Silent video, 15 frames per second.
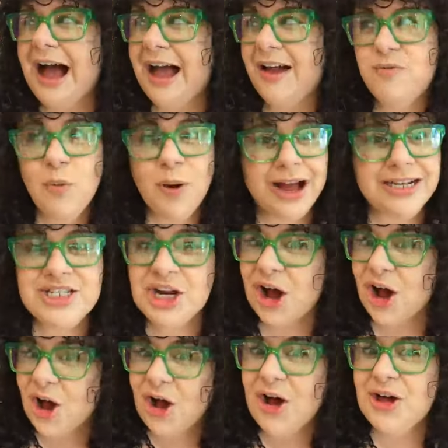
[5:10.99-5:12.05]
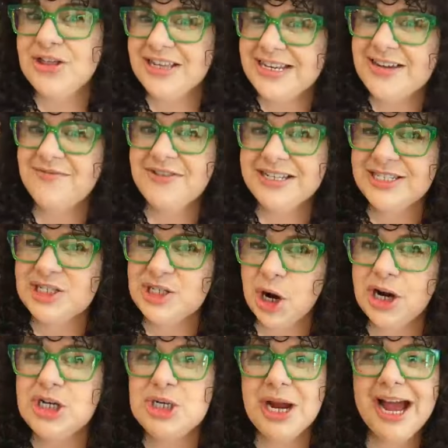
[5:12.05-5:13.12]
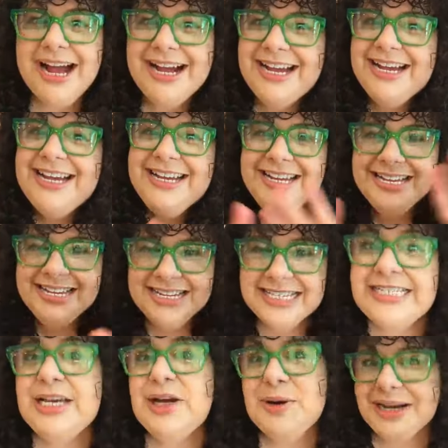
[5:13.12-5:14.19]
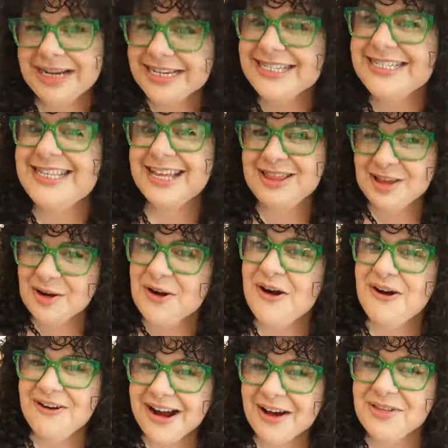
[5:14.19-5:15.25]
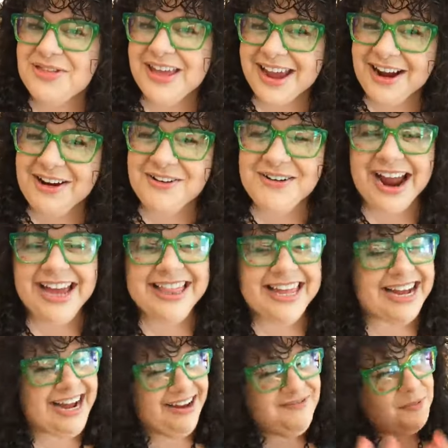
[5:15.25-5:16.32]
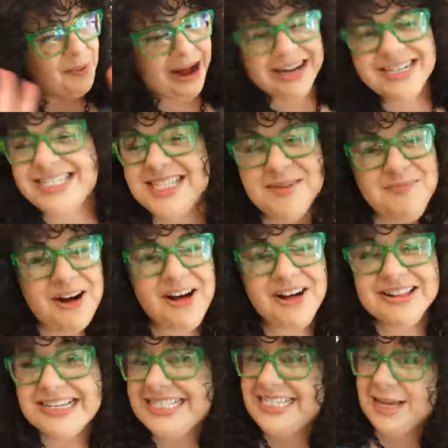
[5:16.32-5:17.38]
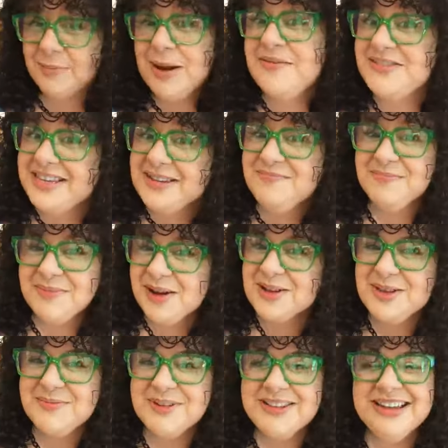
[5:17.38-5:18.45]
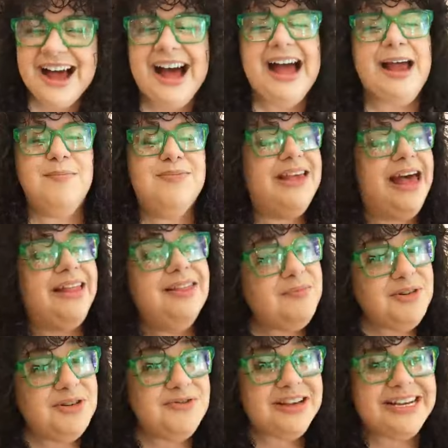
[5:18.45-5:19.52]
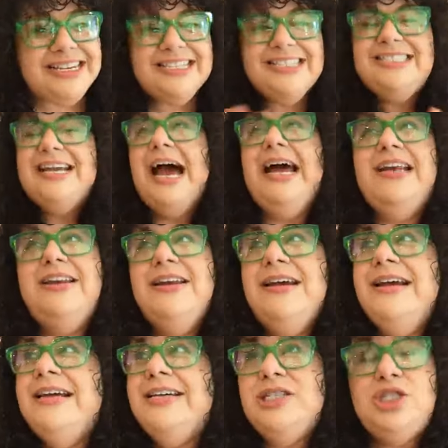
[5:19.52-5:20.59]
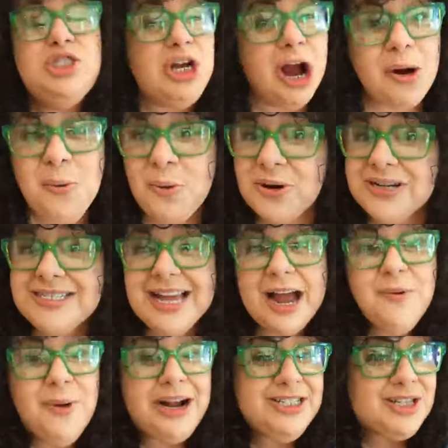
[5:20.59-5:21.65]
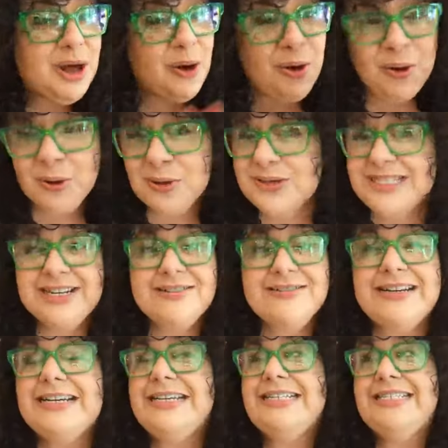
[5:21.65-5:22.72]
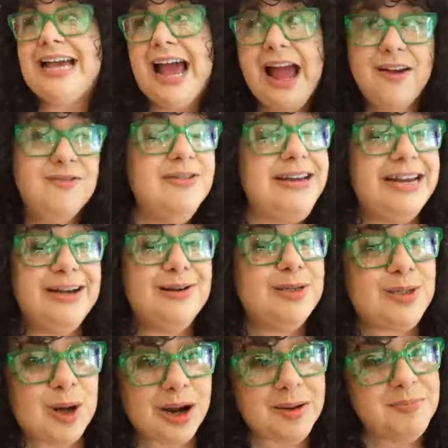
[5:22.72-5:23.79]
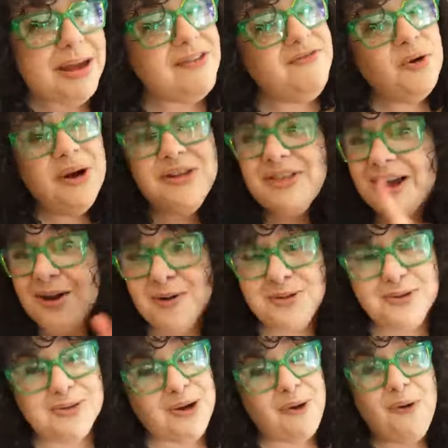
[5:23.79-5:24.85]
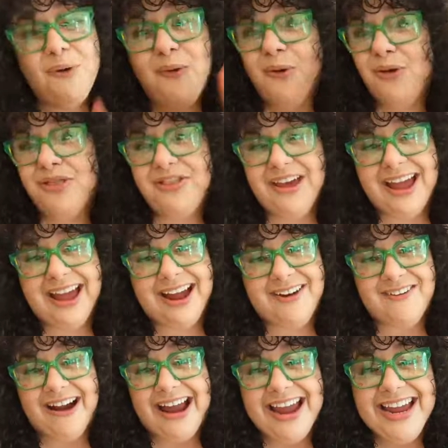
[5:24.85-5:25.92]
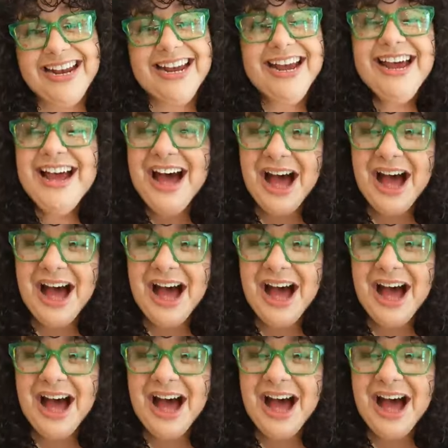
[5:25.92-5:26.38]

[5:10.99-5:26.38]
I've watched all the different Star Trek series that there are out there, right? Like I've watched them all, and some I've seen multiple times, and the movies, and Star Wars, I watch the whole series every year starting May 4th. I go through the whole thing, right?